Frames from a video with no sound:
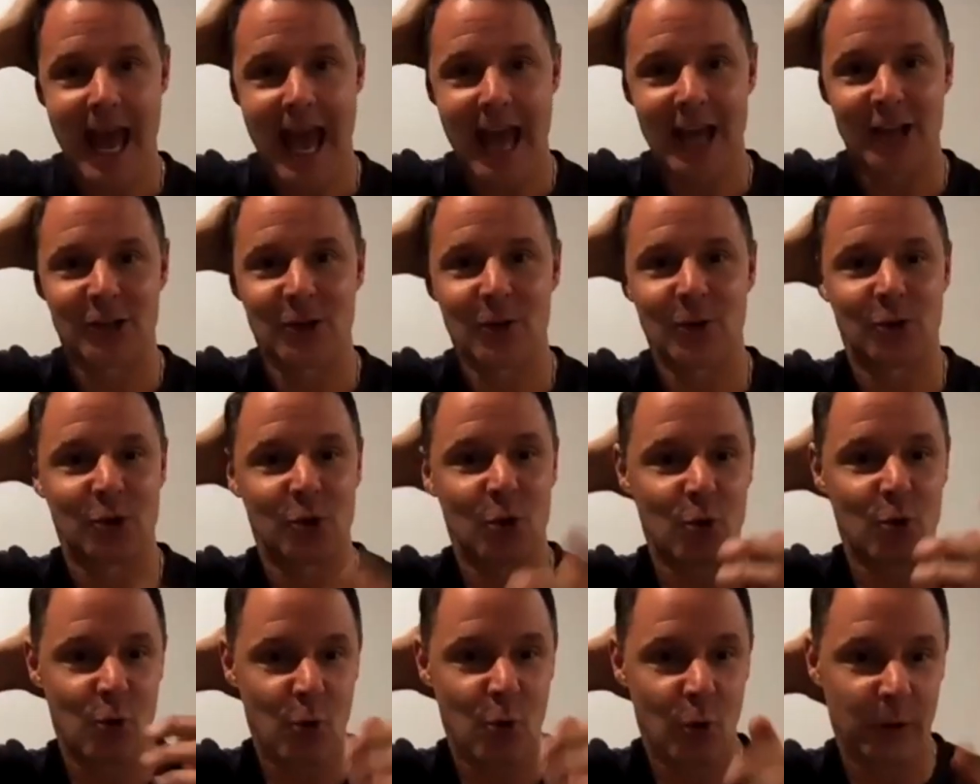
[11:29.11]
and so it's
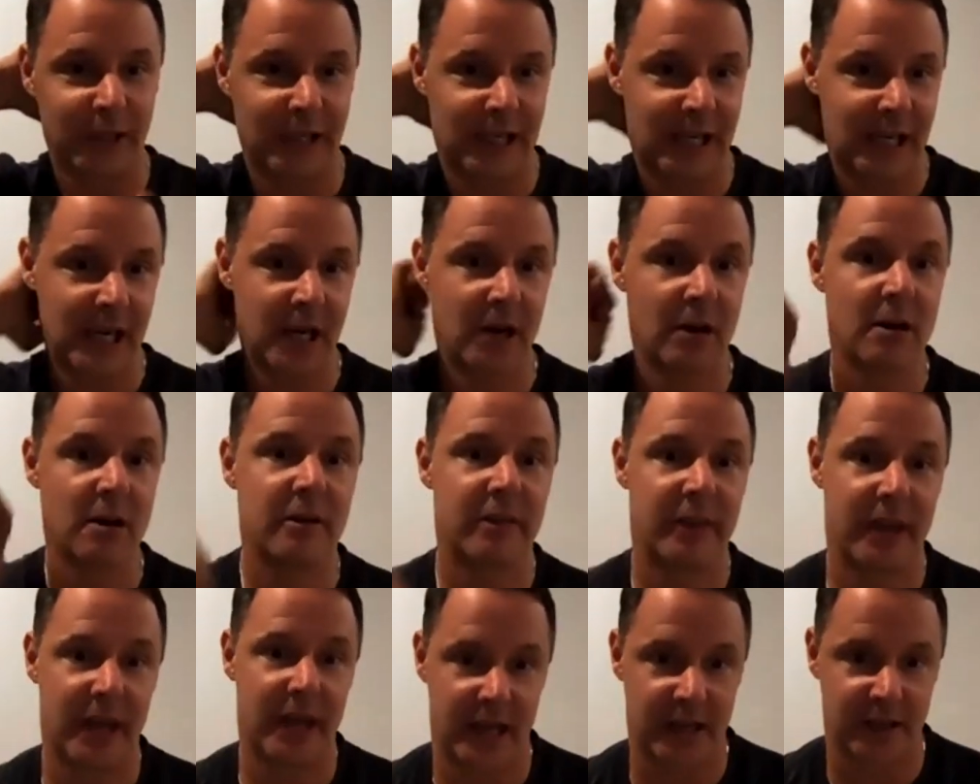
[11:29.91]
so cool to hear
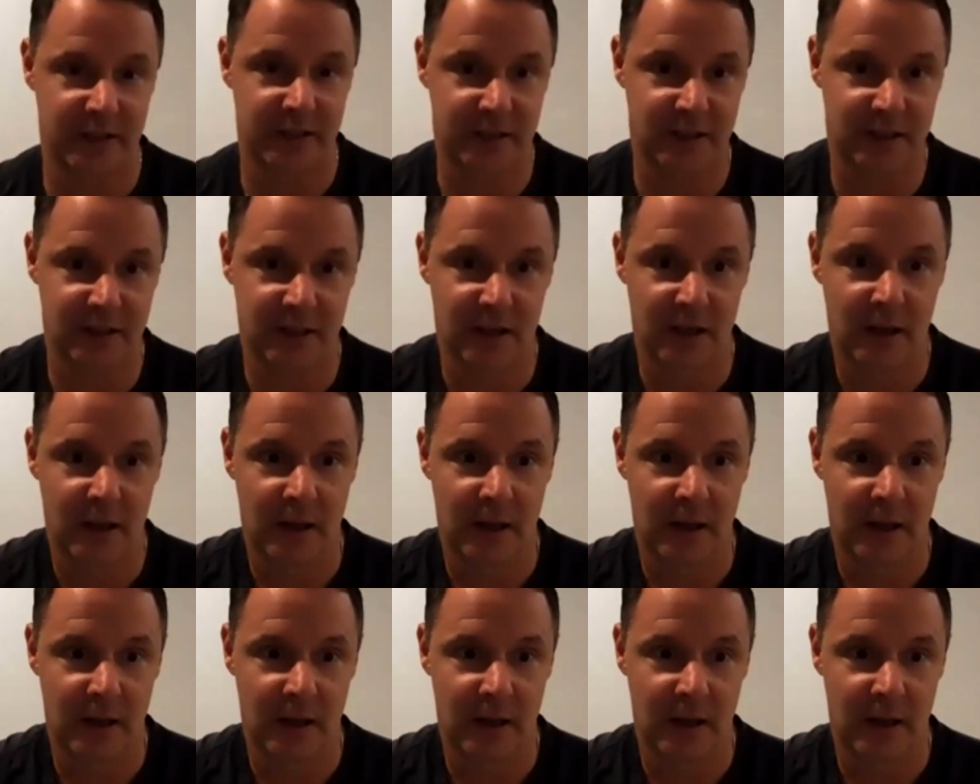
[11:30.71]
this